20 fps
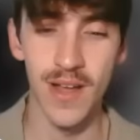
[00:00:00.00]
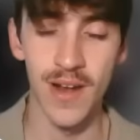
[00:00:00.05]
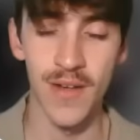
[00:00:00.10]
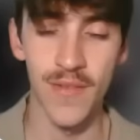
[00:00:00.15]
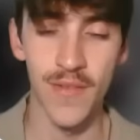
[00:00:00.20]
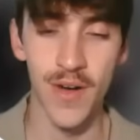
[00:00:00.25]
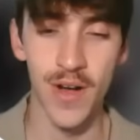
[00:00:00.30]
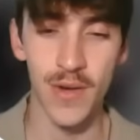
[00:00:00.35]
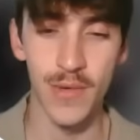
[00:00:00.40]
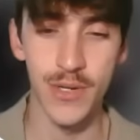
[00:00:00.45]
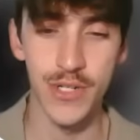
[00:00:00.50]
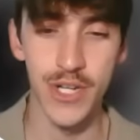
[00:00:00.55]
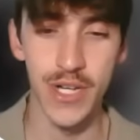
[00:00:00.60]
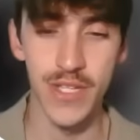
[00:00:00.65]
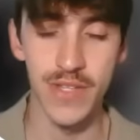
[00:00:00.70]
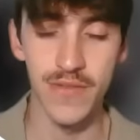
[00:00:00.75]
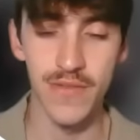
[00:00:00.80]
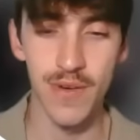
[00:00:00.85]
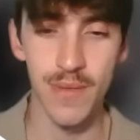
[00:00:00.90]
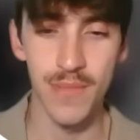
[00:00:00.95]
of Aqua
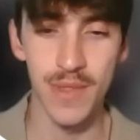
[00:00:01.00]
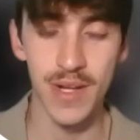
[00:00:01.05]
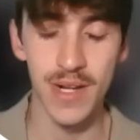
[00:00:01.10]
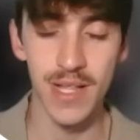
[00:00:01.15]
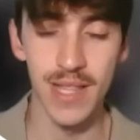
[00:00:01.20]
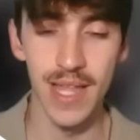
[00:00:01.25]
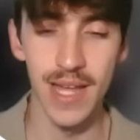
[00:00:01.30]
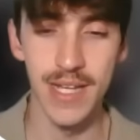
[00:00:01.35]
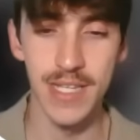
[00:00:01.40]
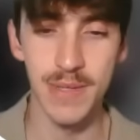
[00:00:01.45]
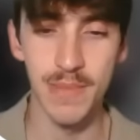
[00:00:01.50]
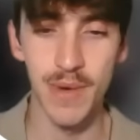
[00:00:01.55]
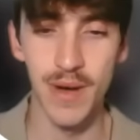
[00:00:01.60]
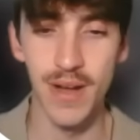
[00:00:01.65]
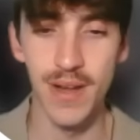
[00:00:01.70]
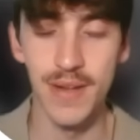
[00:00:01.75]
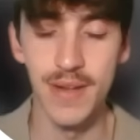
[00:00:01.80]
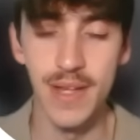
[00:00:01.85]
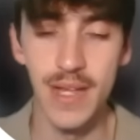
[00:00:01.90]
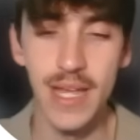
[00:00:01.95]
Jets from the
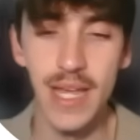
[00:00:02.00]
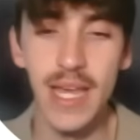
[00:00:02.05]
Golisopod.